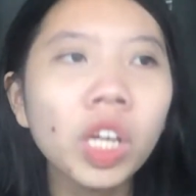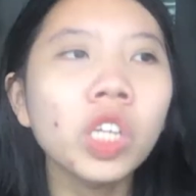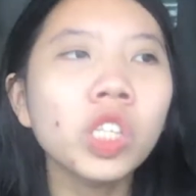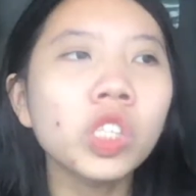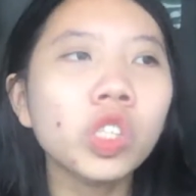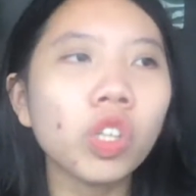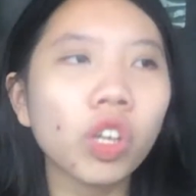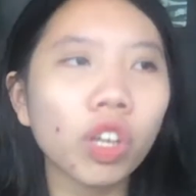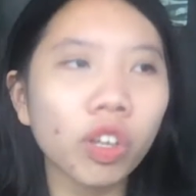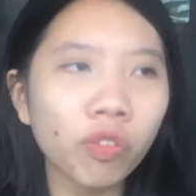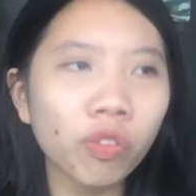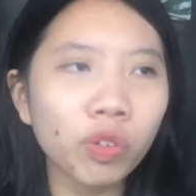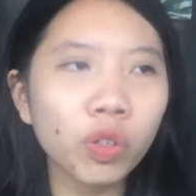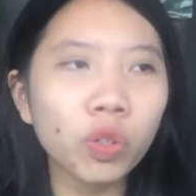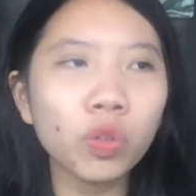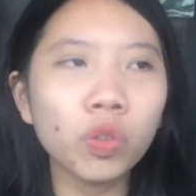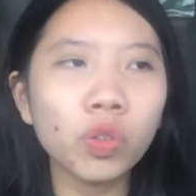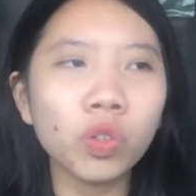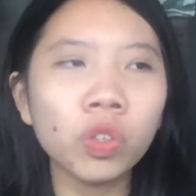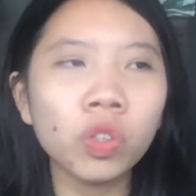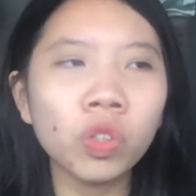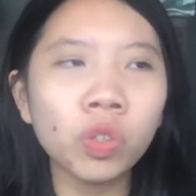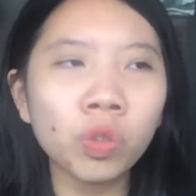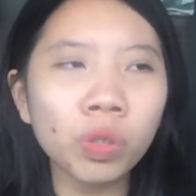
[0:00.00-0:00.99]
So if you
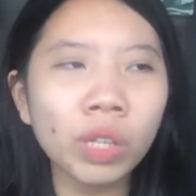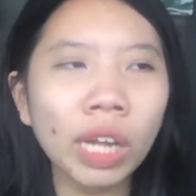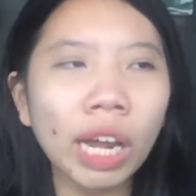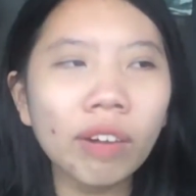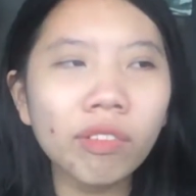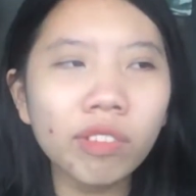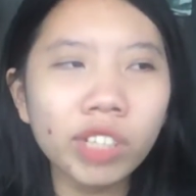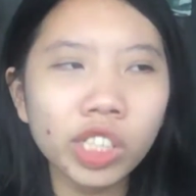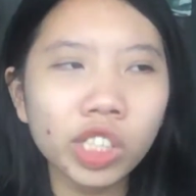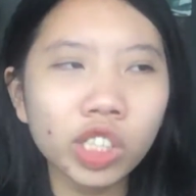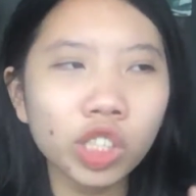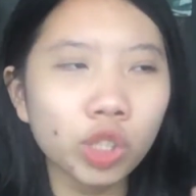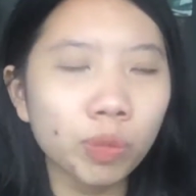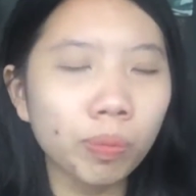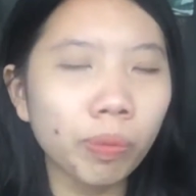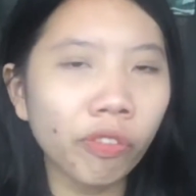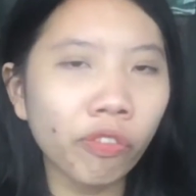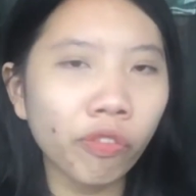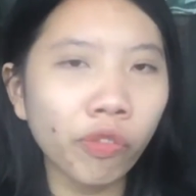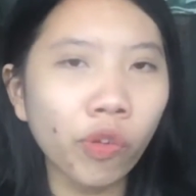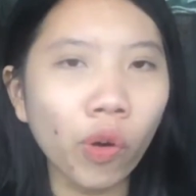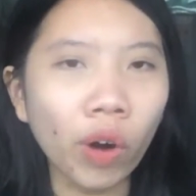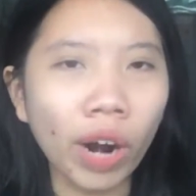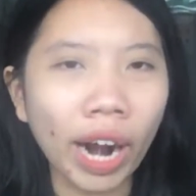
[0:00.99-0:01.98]
do that research
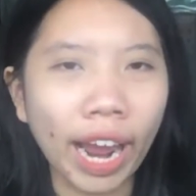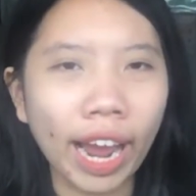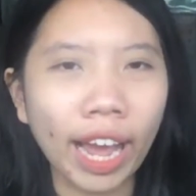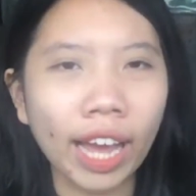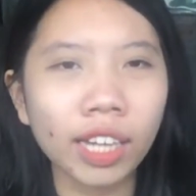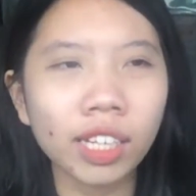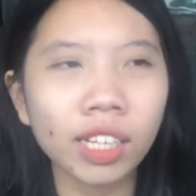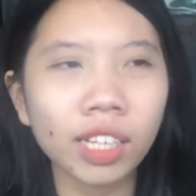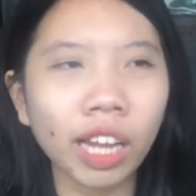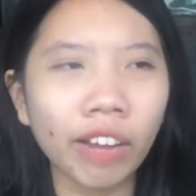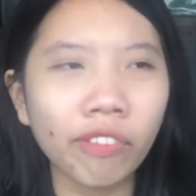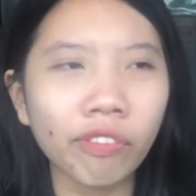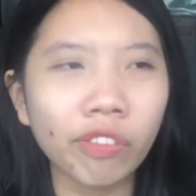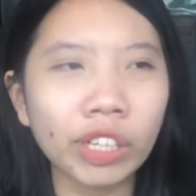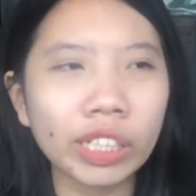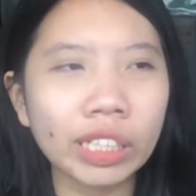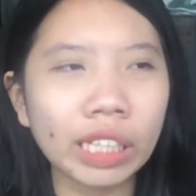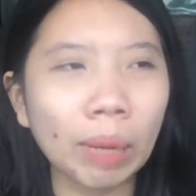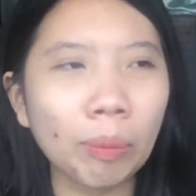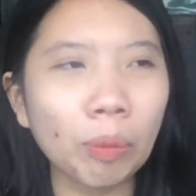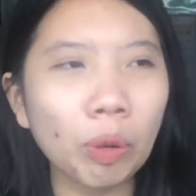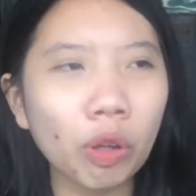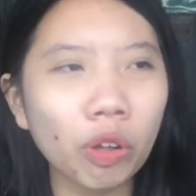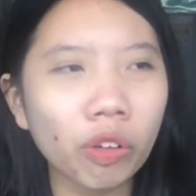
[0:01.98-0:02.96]
beforehand, like for example,